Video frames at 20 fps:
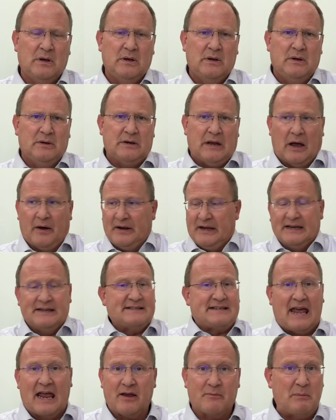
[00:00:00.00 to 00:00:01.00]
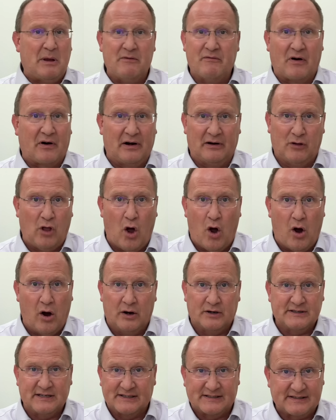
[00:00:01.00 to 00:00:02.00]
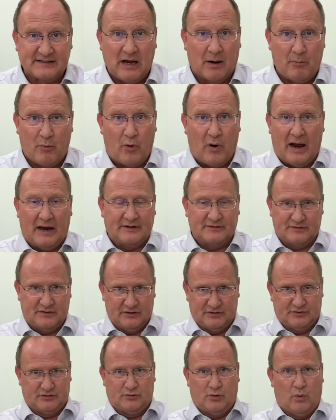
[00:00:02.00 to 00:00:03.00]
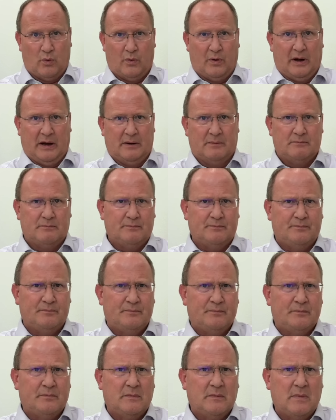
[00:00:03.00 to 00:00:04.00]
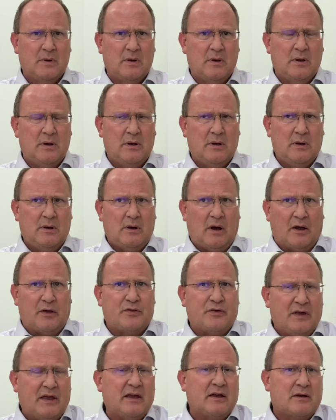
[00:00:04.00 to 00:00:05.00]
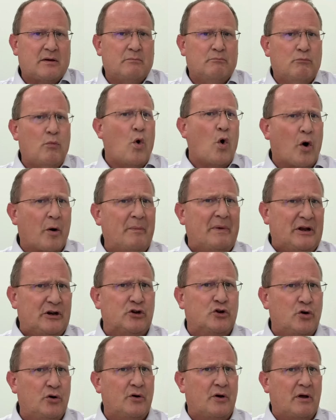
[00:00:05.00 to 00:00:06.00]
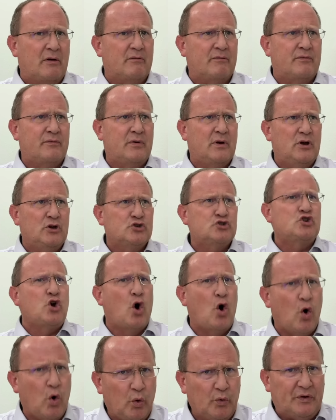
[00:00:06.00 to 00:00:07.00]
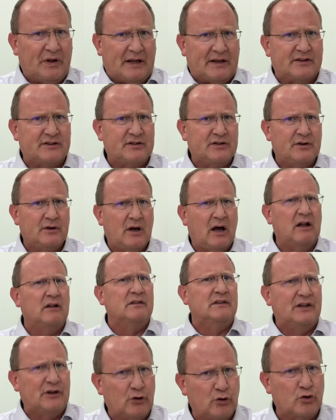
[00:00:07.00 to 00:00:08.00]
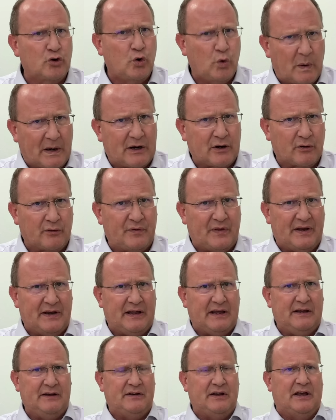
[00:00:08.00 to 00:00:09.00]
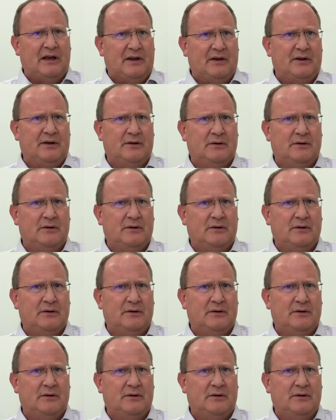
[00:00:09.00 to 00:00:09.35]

Now, it didn't take me very long to summarize the story. I think Mormon could have told it a little quicker than he did.